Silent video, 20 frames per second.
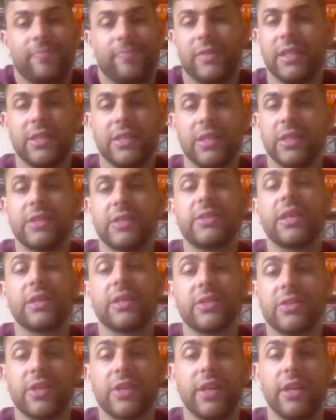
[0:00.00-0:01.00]
it's
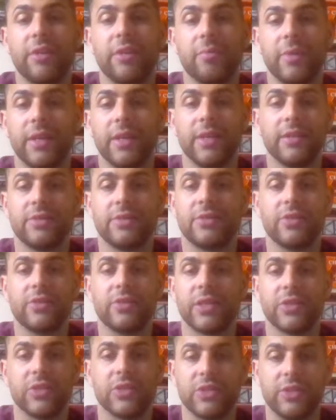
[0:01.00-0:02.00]
Texas A&M and it's
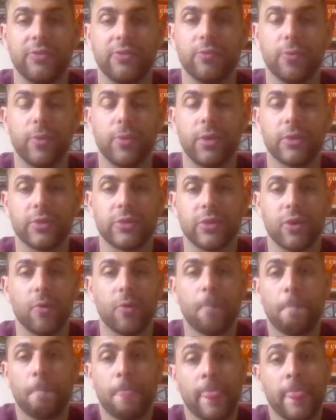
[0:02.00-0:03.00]
SEC football.
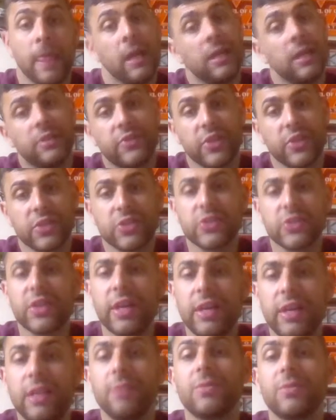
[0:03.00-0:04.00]
So Texas
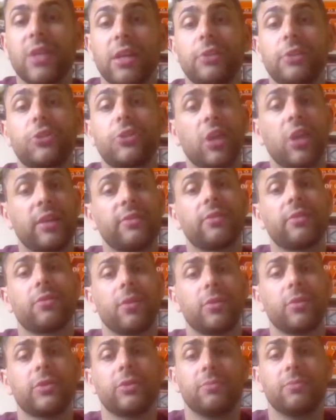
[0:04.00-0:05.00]
A&M's got a shot to
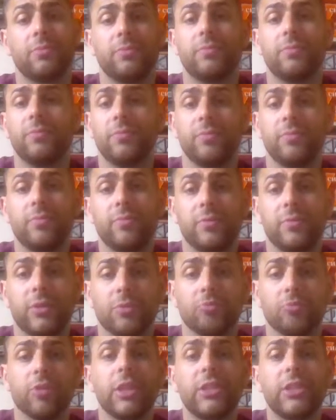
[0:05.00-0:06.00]
throw some
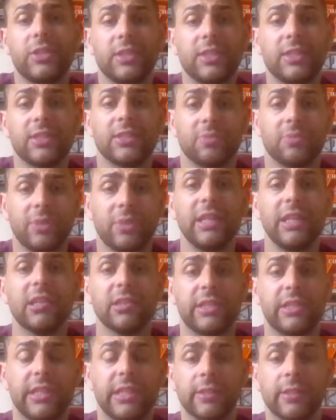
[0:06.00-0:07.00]
wrenches in some
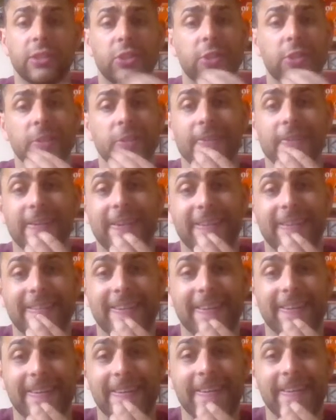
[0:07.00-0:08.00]
gears here this year, and
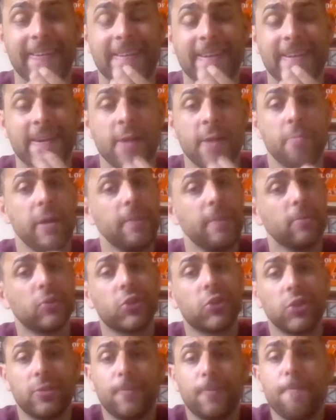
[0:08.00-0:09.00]
people
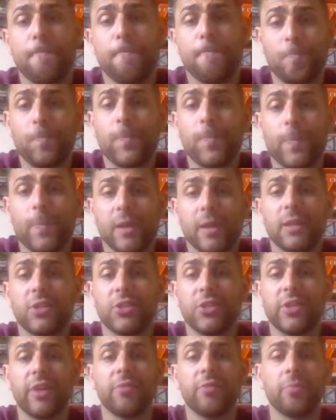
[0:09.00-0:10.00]
should
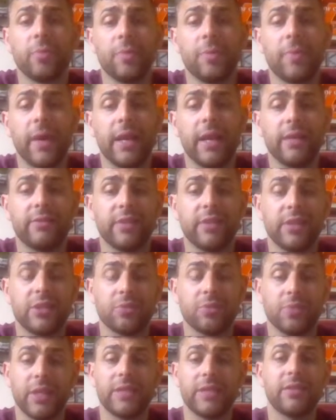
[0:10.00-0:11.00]
definitely be paying
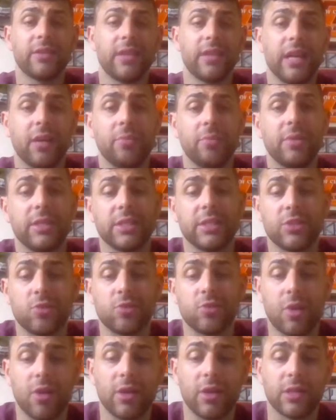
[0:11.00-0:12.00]
attention. But they took care of business
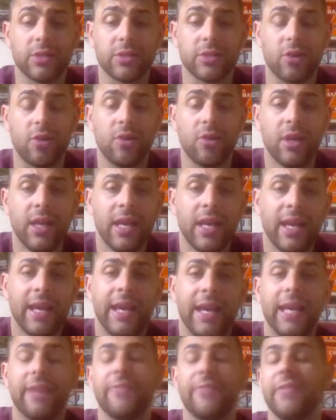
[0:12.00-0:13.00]
with Arkansas.
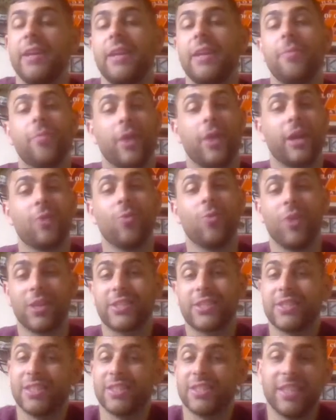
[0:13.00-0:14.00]
And if anybody
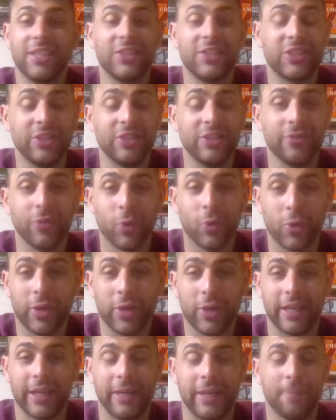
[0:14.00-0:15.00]
watched the Tennessee-Florida
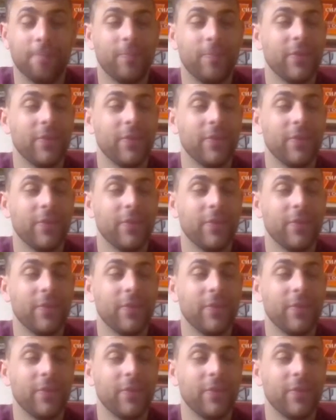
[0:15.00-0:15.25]
game,